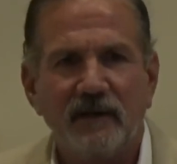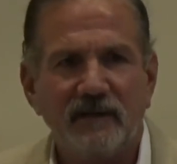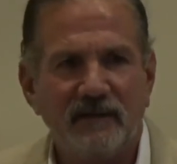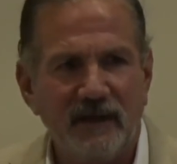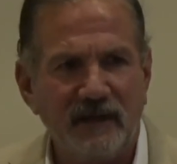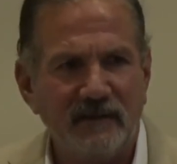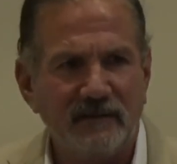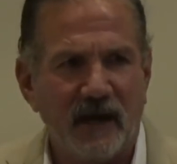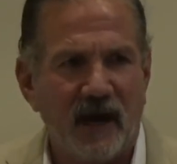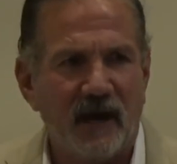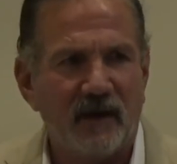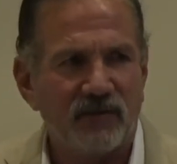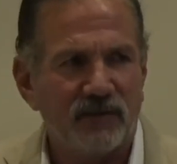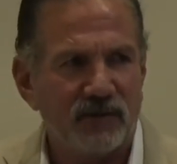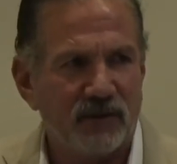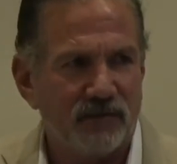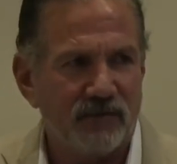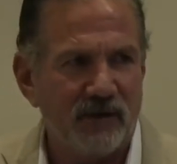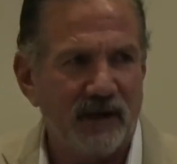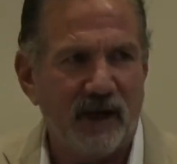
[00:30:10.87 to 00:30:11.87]
detox
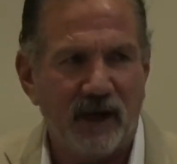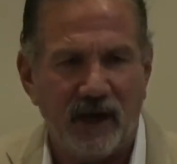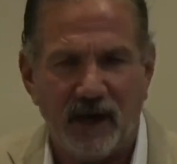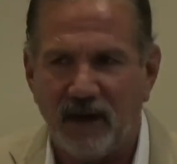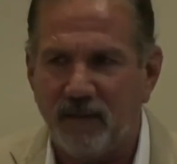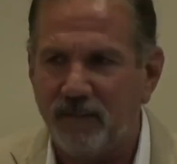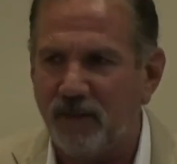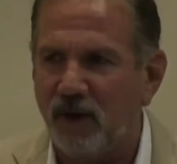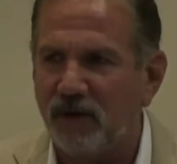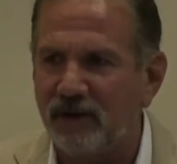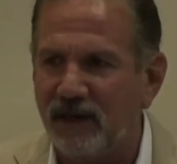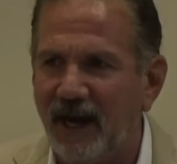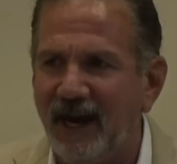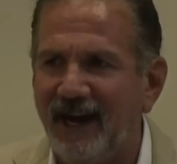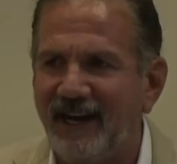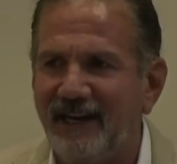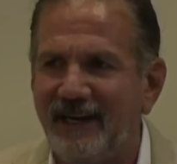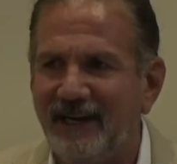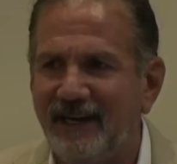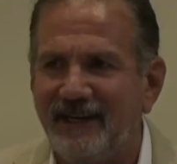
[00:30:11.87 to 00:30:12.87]
or rehab on
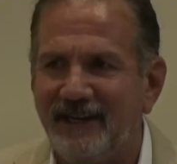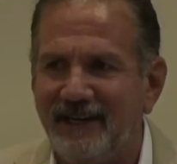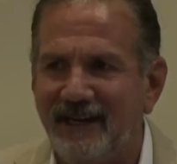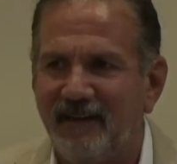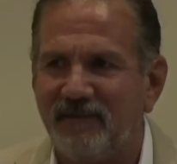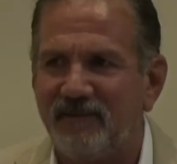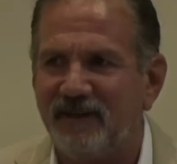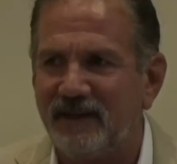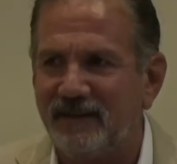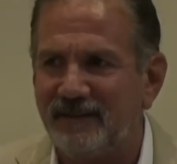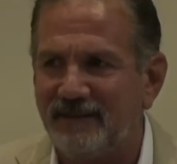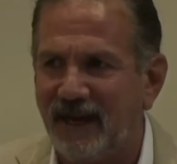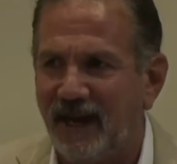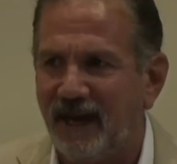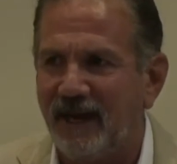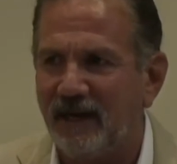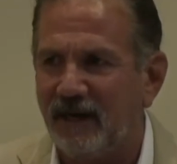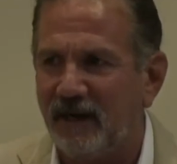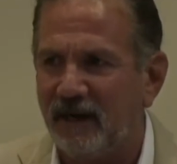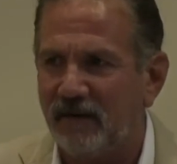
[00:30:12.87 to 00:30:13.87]
any given
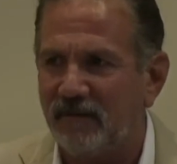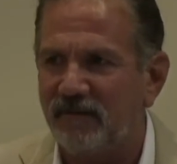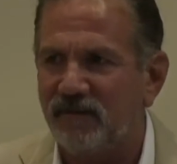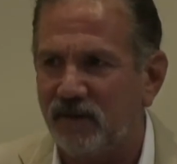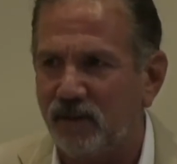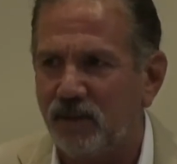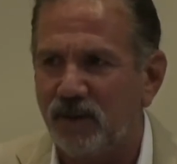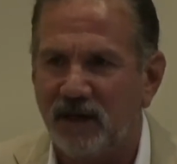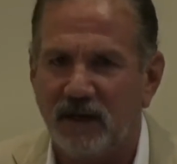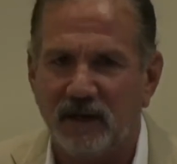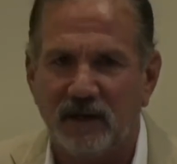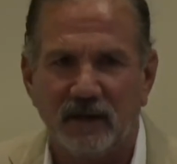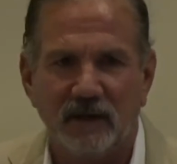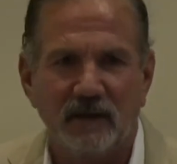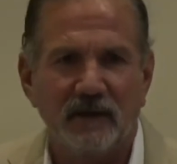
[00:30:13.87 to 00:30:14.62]
day of the week.